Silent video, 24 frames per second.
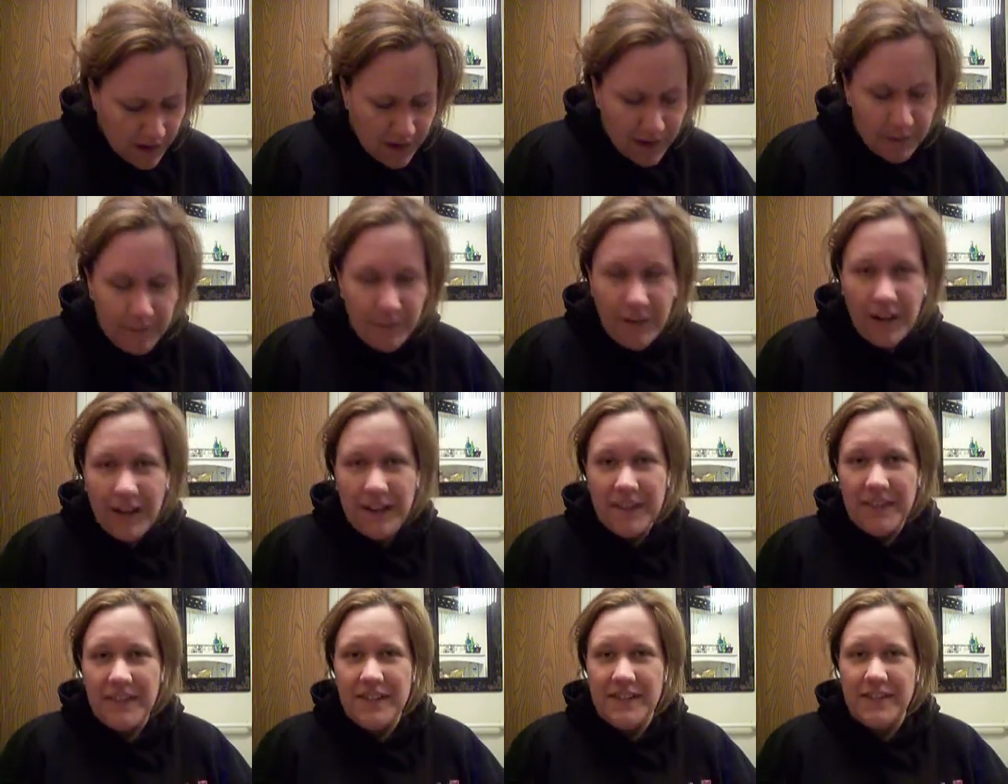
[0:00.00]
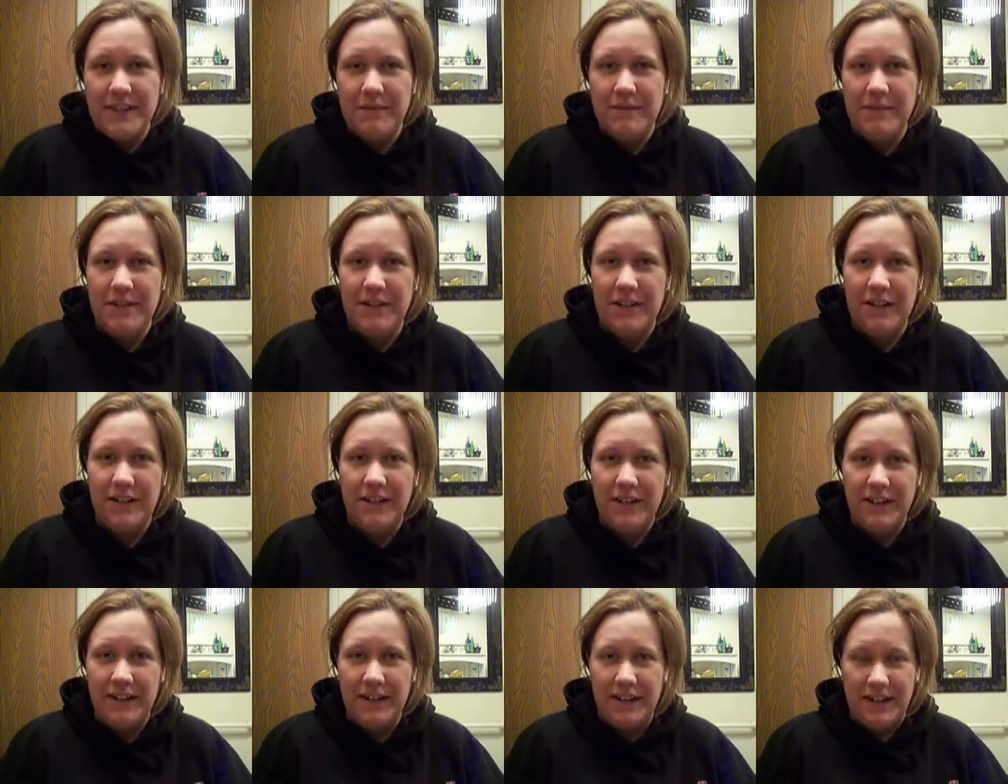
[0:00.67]
I walk in the
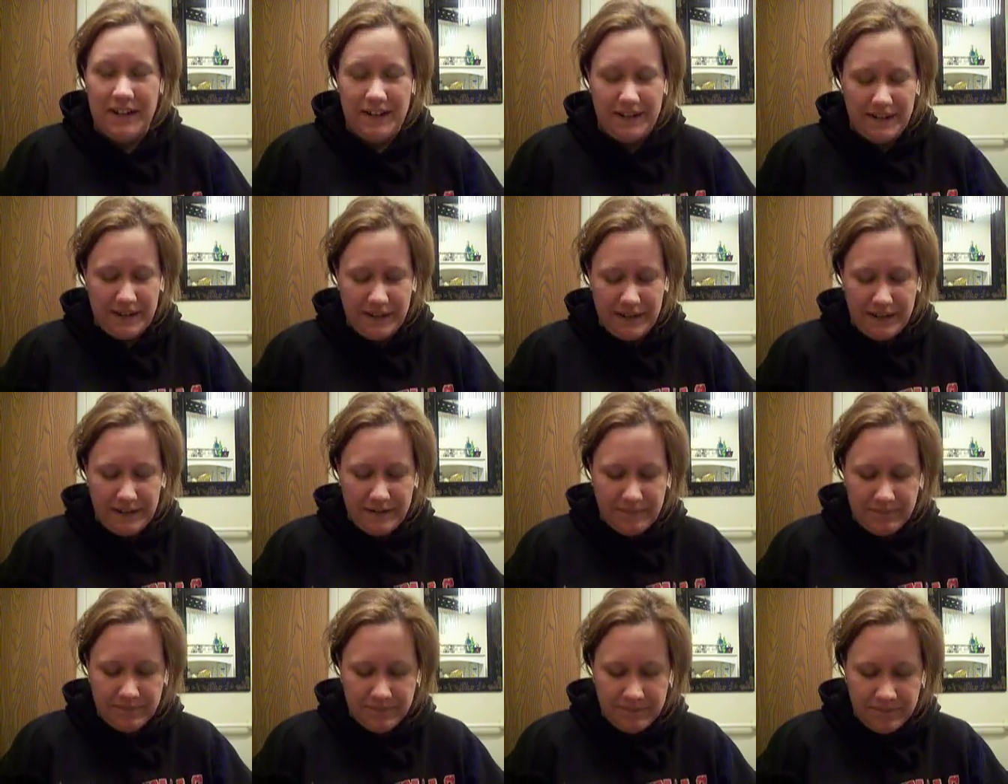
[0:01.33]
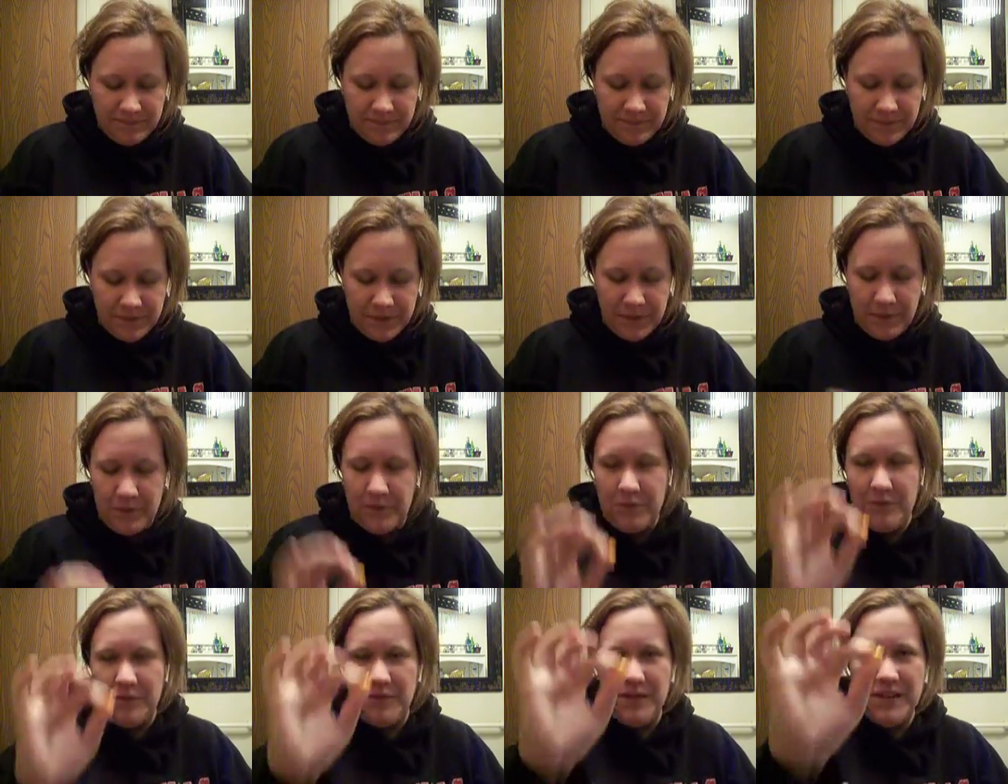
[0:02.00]
cemetery at night.
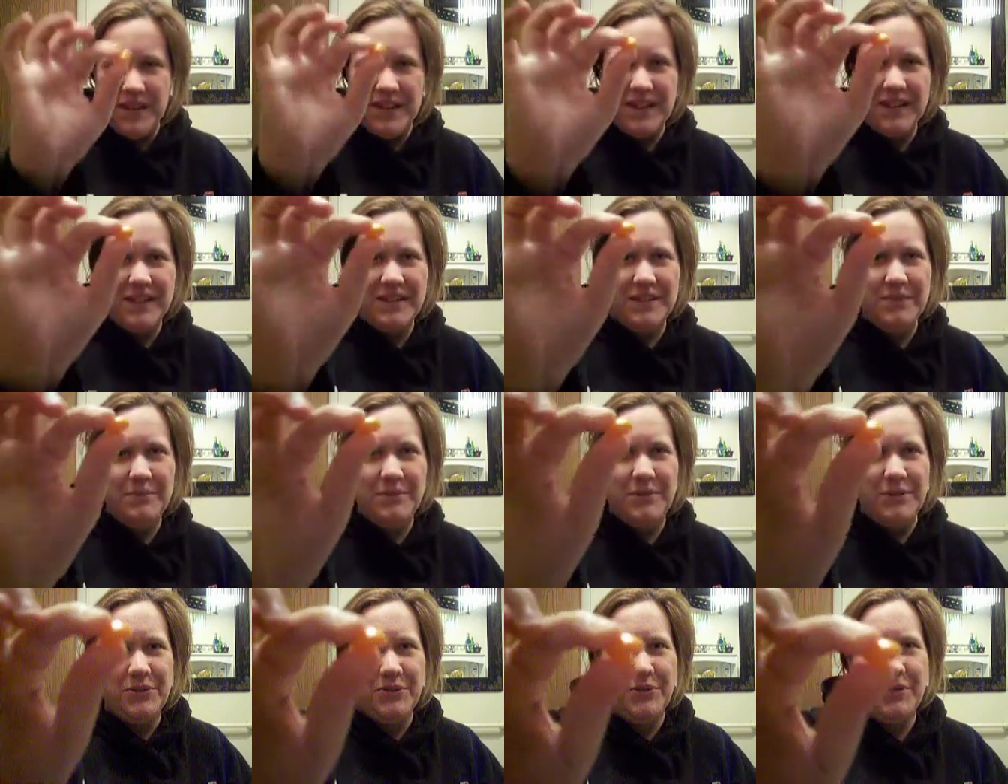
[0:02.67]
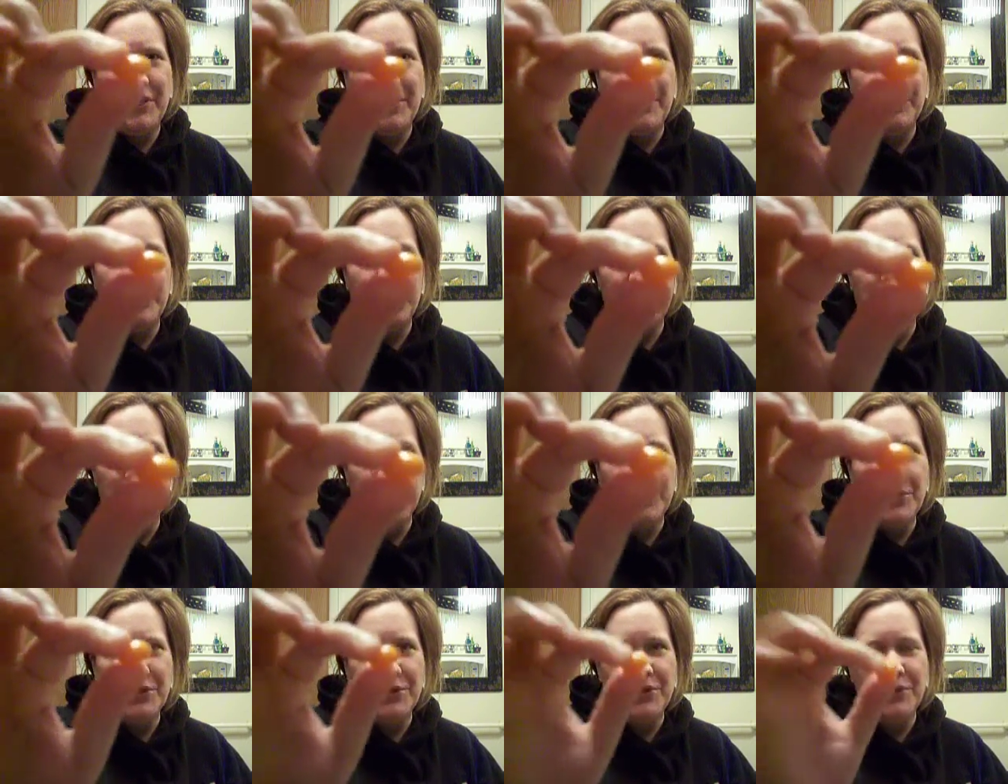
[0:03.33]
Ooh, this one's called
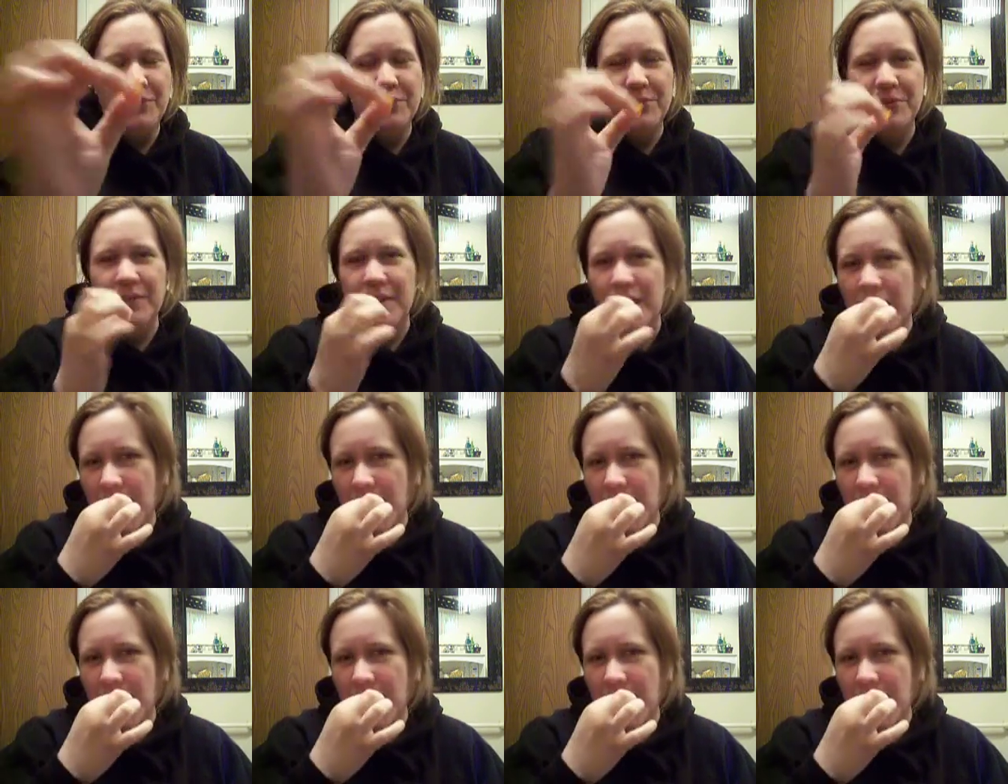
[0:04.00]
orange juice.